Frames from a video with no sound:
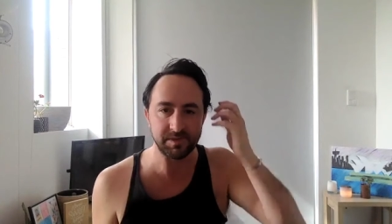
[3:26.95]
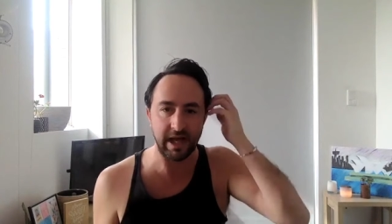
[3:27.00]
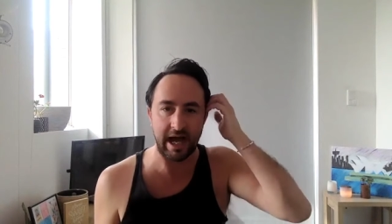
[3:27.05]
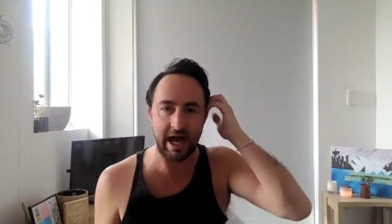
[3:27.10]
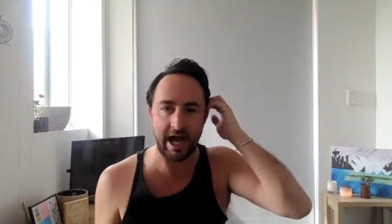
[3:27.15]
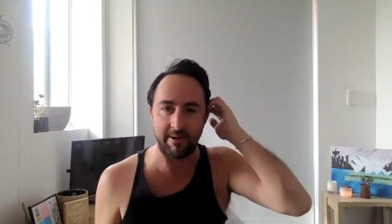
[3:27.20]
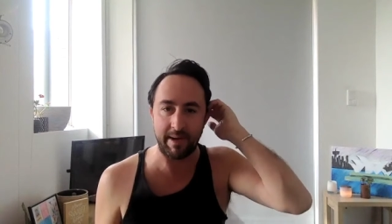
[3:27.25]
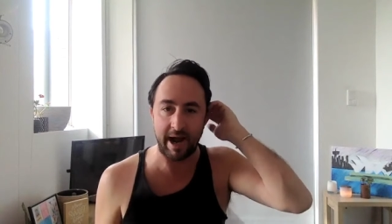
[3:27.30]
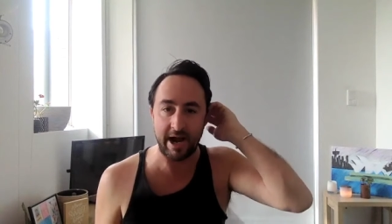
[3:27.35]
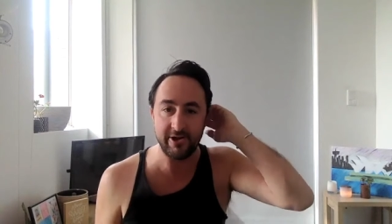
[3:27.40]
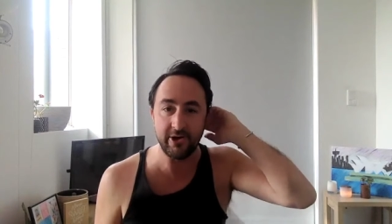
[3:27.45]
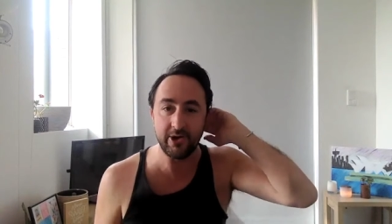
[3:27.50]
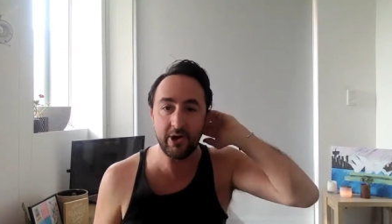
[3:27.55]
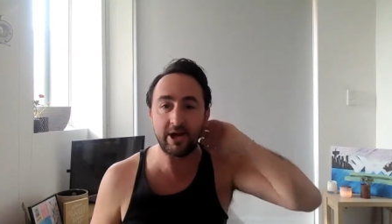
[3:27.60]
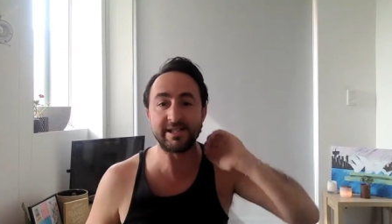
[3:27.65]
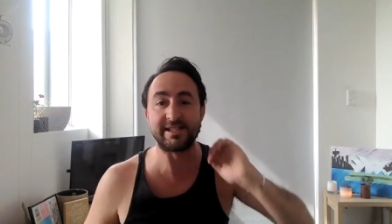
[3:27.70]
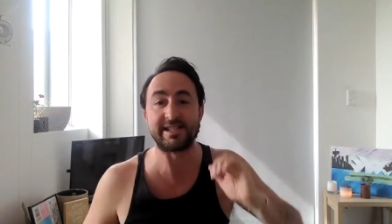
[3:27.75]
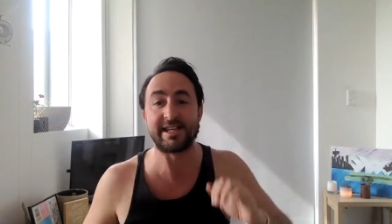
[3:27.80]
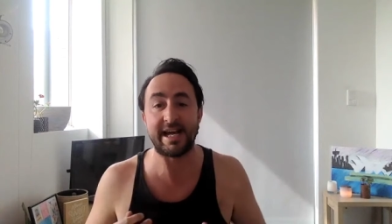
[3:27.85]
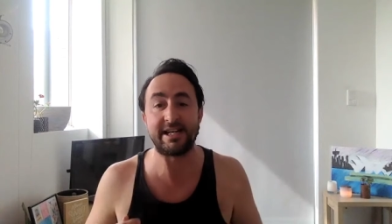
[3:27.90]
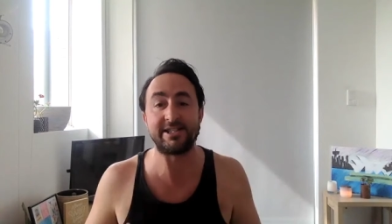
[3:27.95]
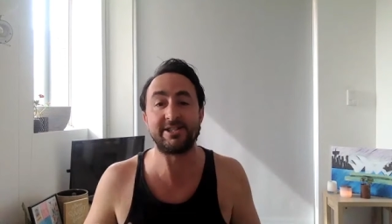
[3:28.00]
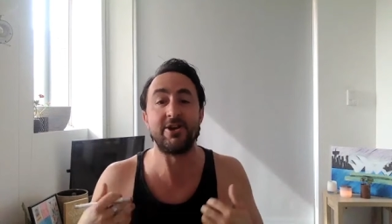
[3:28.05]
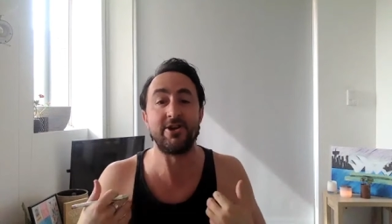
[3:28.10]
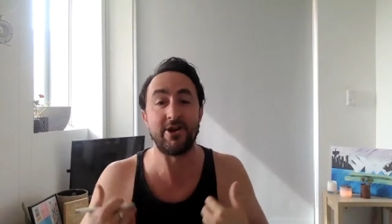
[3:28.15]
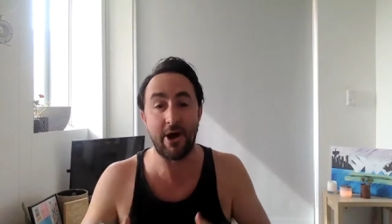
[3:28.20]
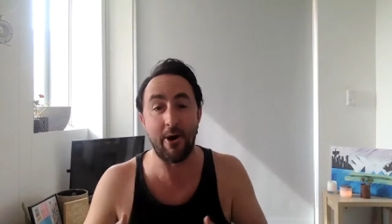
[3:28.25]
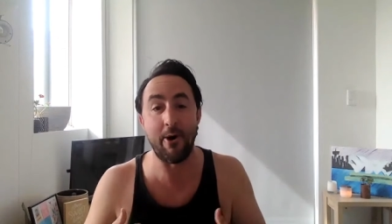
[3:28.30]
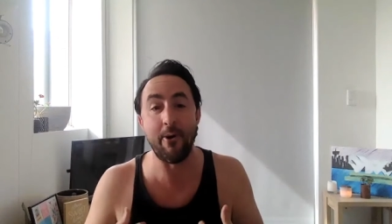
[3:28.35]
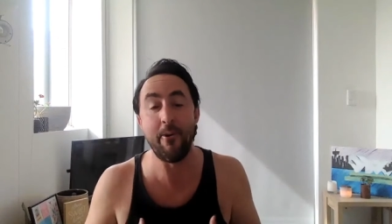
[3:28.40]
And you guys get to
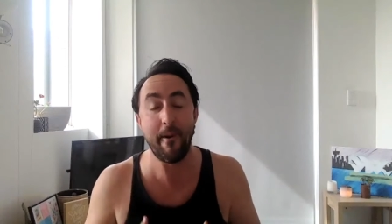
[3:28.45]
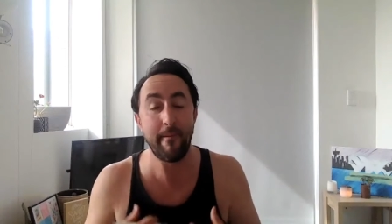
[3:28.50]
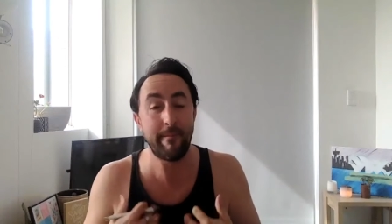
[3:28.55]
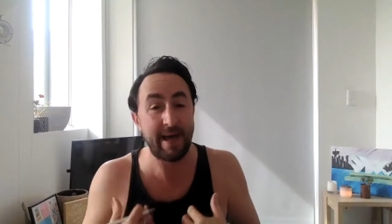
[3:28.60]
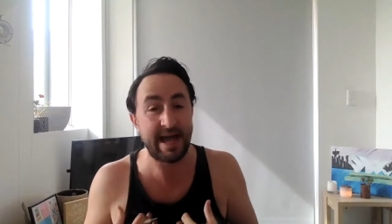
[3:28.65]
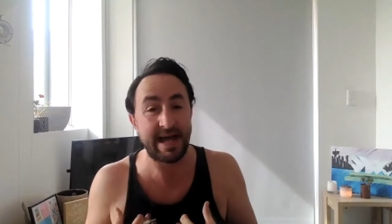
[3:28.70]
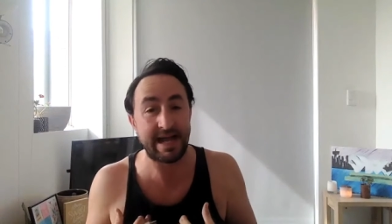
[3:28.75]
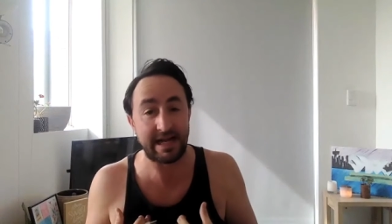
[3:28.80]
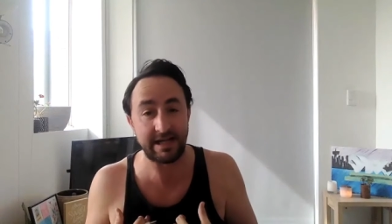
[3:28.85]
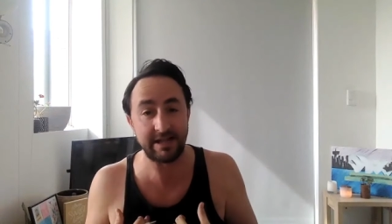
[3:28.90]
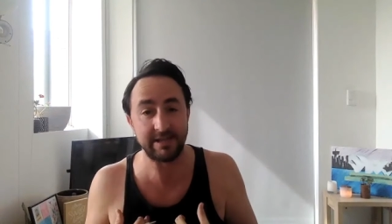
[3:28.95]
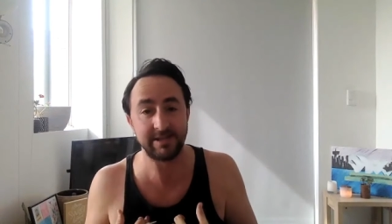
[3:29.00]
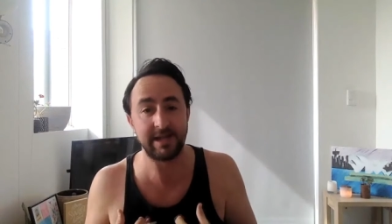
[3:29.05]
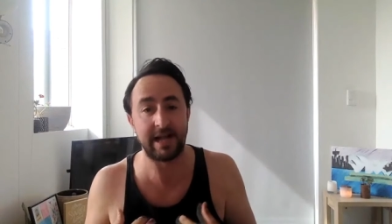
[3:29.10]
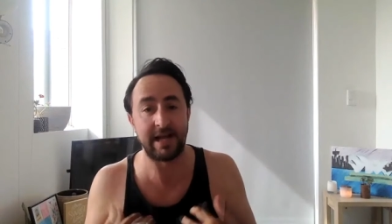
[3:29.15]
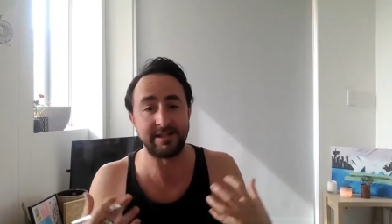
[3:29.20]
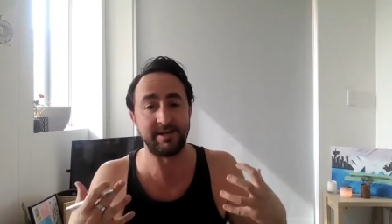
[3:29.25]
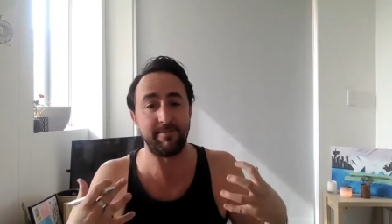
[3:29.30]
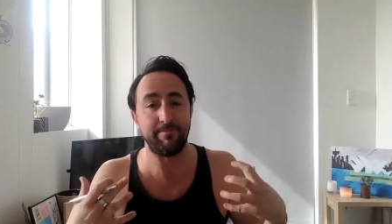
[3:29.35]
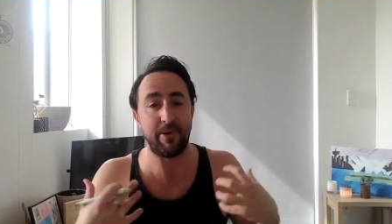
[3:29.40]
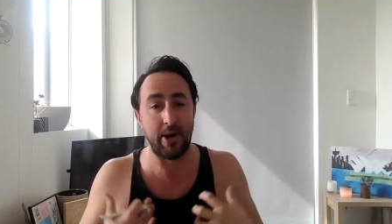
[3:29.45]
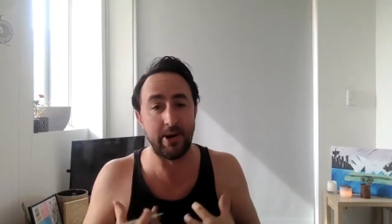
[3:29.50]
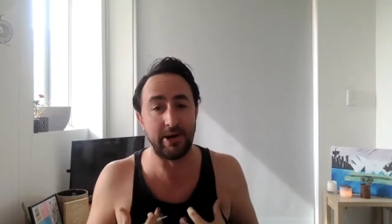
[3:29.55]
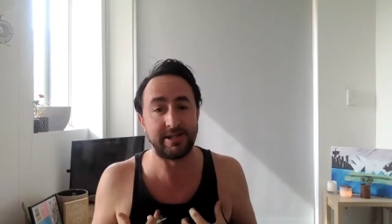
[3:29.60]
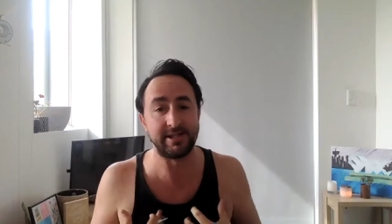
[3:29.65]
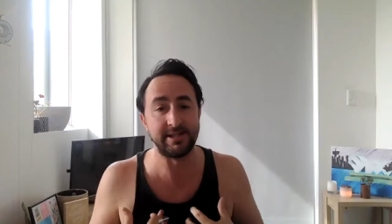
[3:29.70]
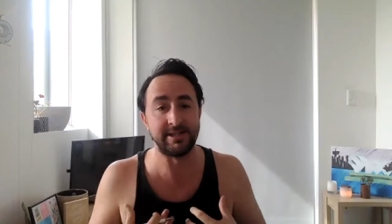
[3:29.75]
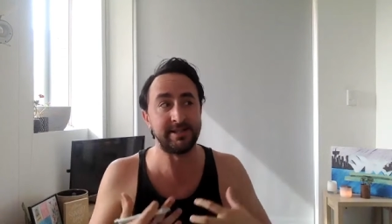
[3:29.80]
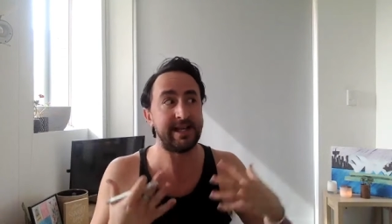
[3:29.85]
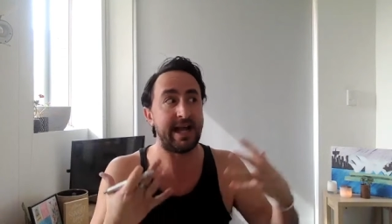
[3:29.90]
know me as a
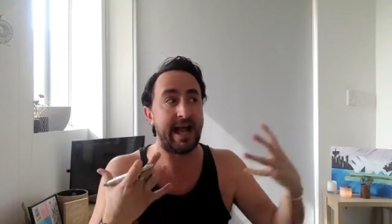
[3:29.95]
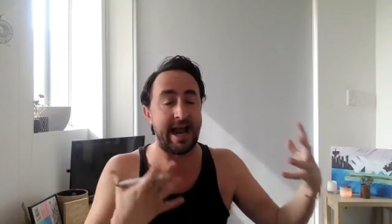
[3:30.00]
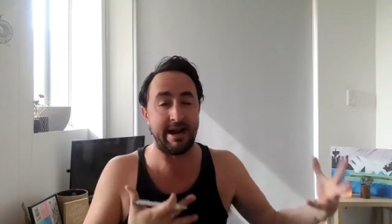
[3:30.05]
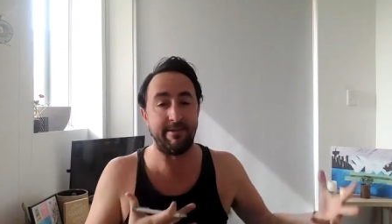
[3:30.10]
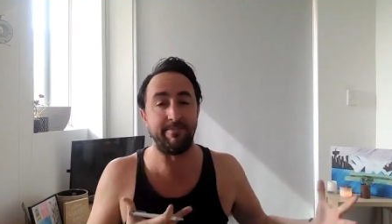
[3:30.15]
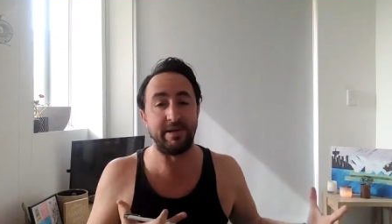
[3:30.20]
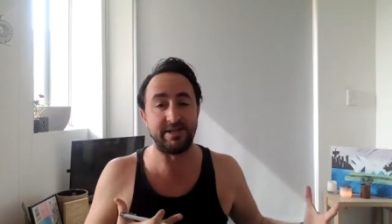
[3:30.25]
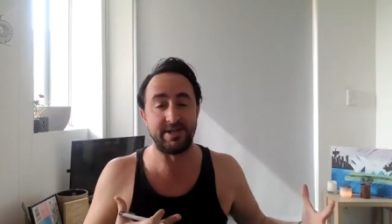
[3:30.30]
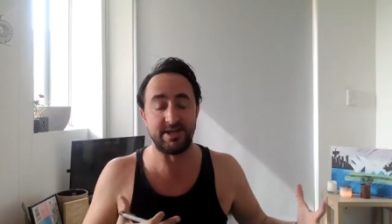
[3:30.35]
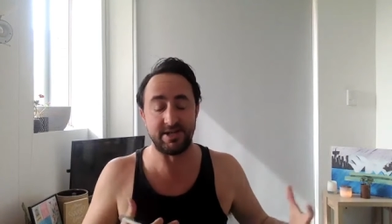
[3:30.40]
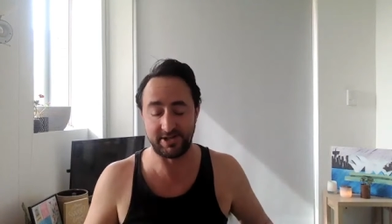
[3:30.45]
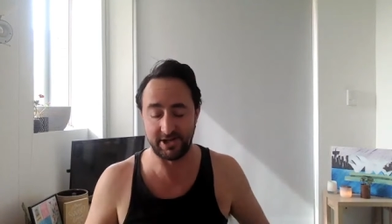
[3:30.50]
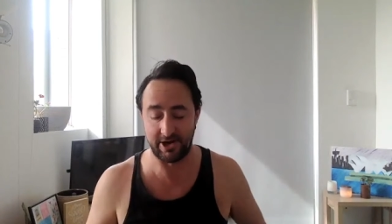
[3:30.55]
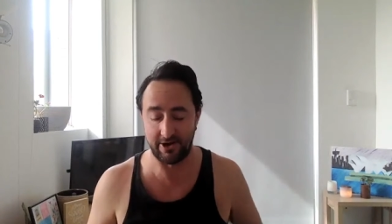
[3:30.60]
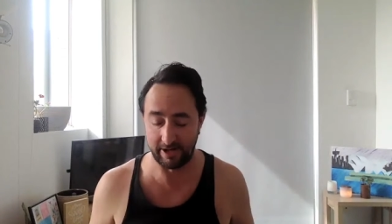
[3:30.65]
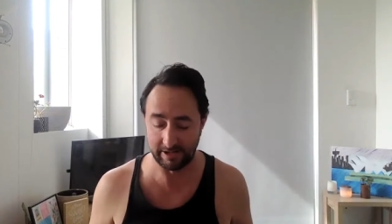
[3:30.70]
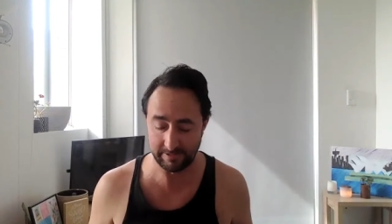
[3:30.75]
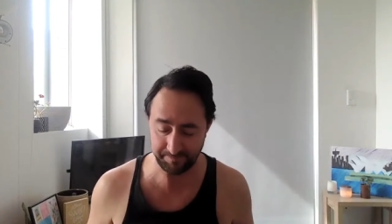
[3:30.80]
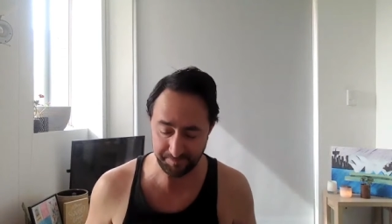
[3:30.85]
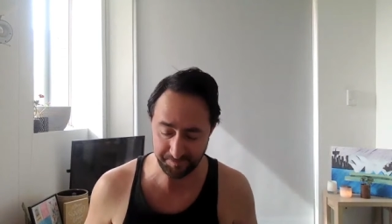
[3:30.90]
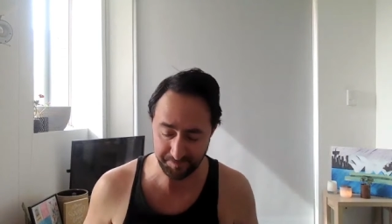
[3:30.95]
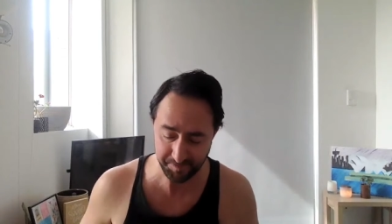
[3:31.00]
person and a business owner.